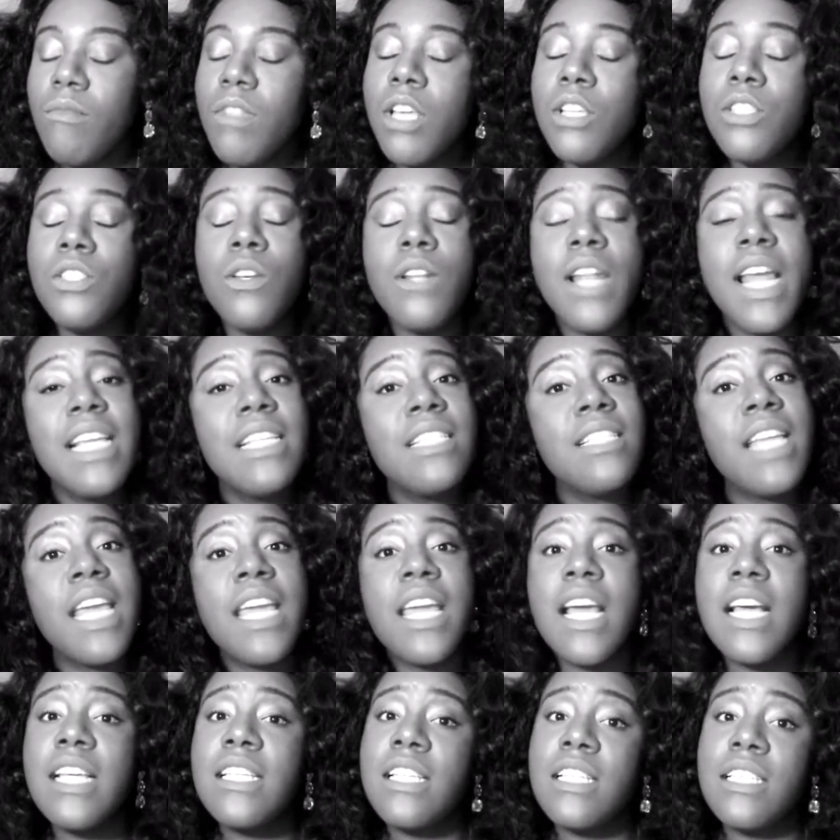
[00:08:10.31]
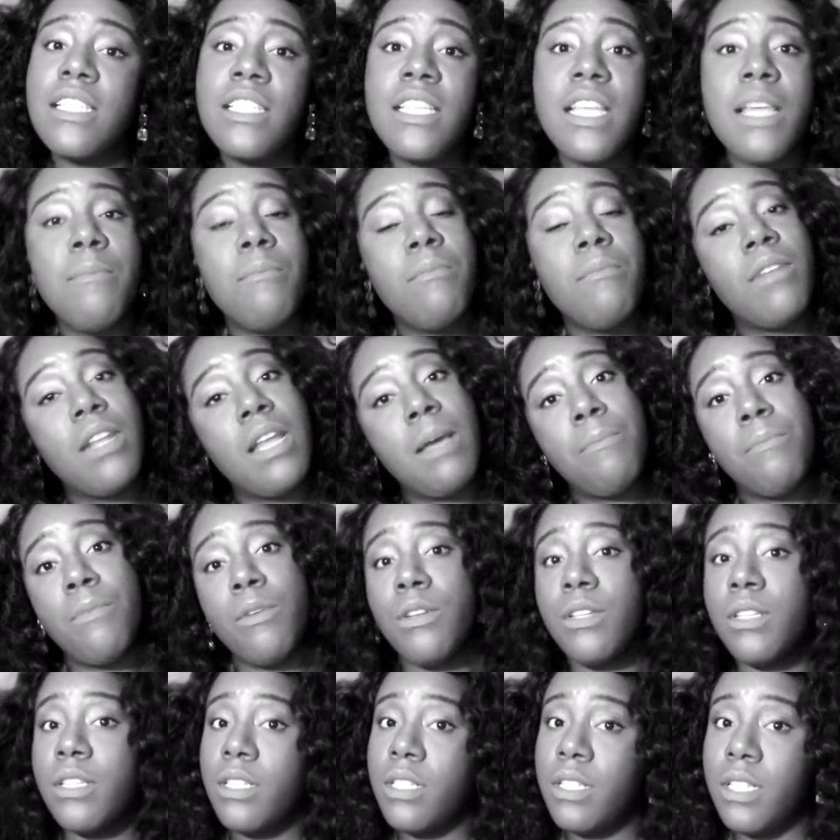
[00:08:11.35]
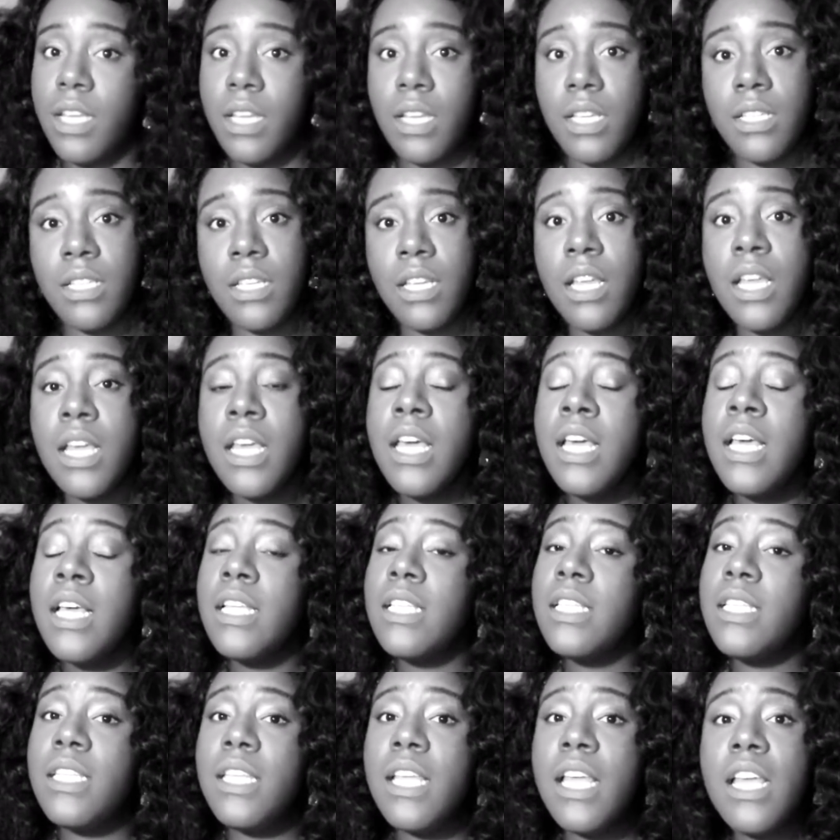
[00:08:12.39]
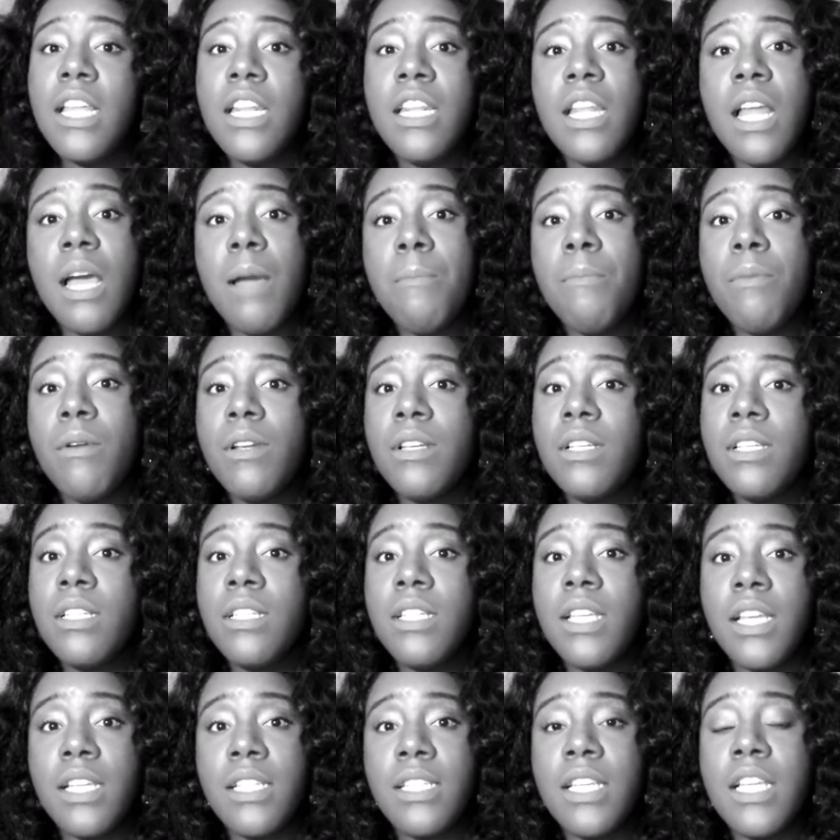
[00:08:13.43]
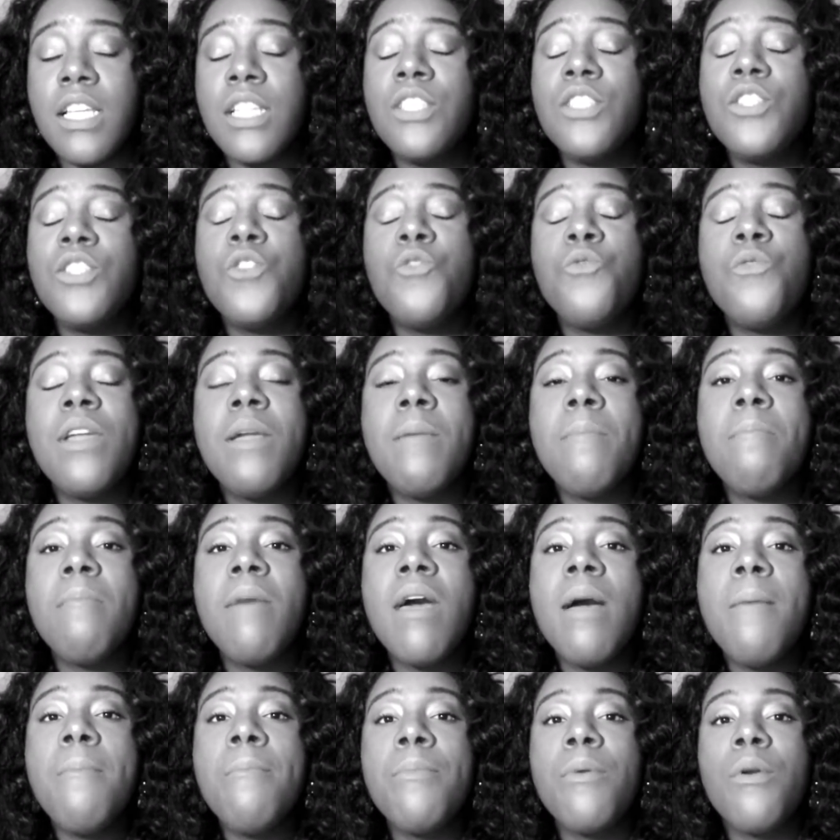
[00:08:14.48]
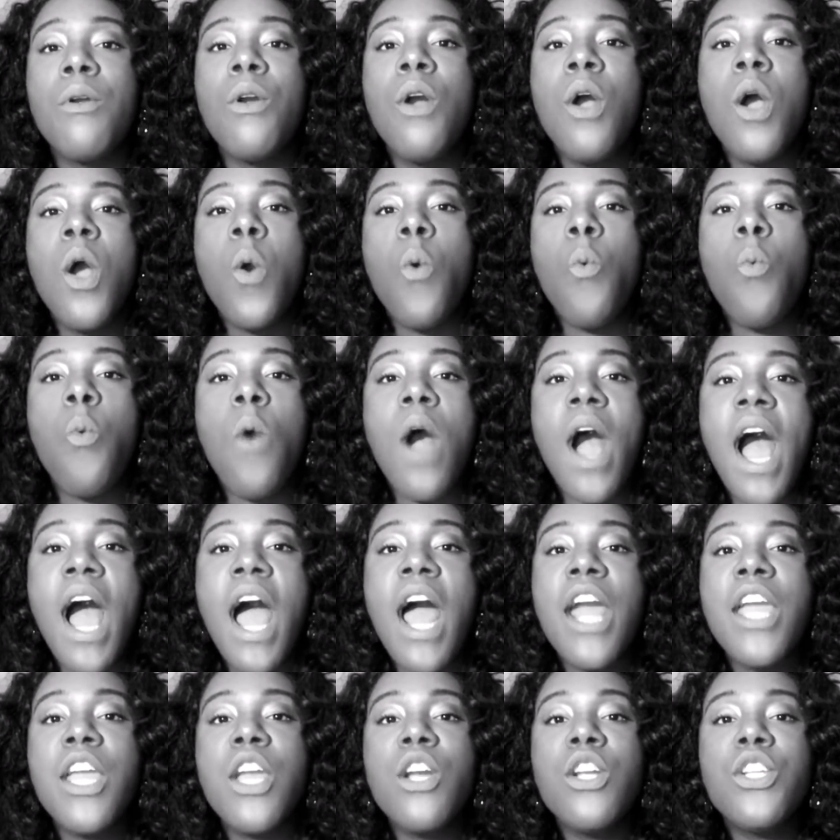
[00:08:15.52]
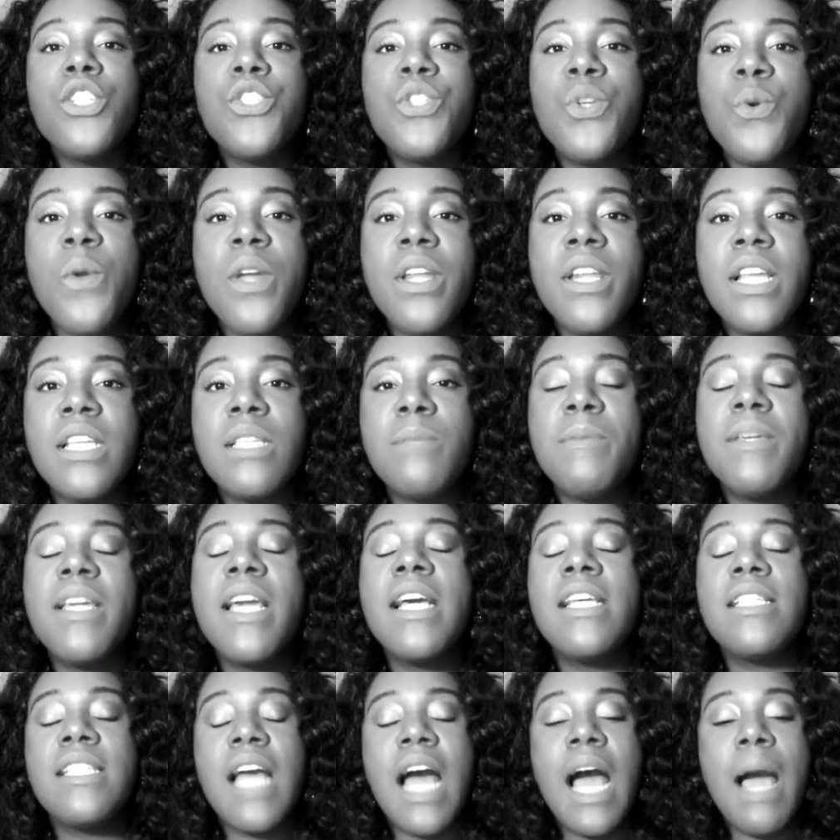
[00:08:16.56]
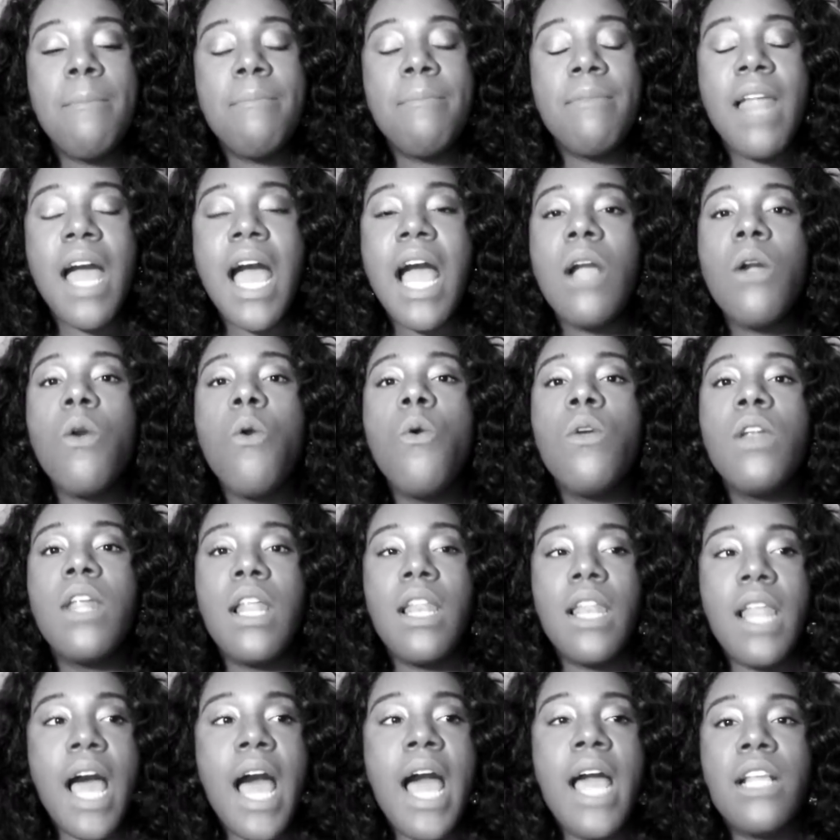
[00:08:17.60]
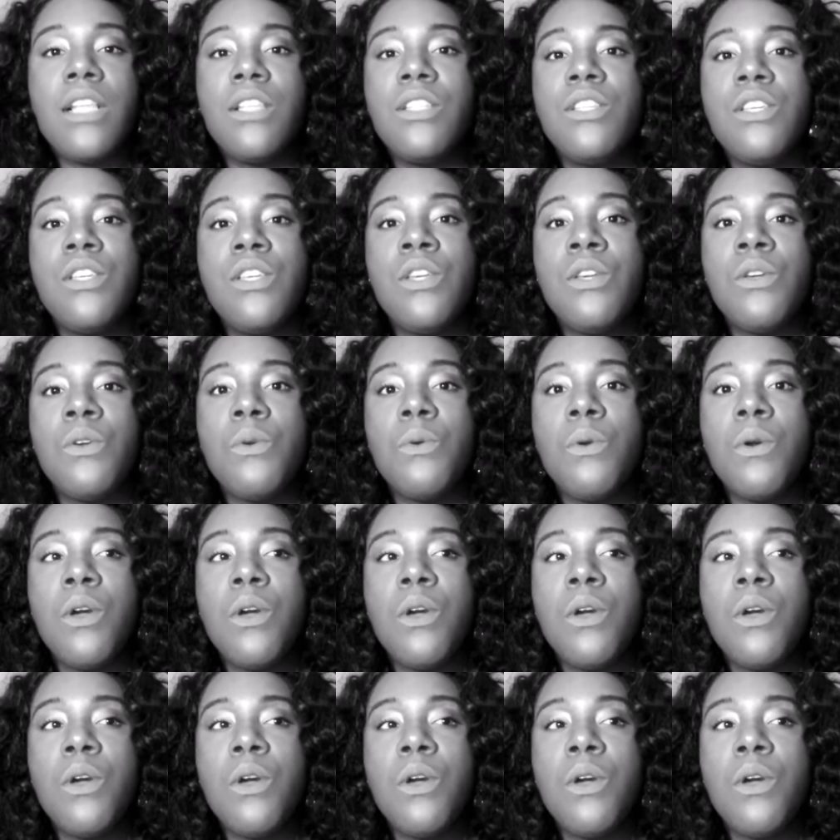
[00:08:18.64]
So let's take us to tip number 6. Tip number 6 is to remember why you're doing this, because I'm not going to lie to you.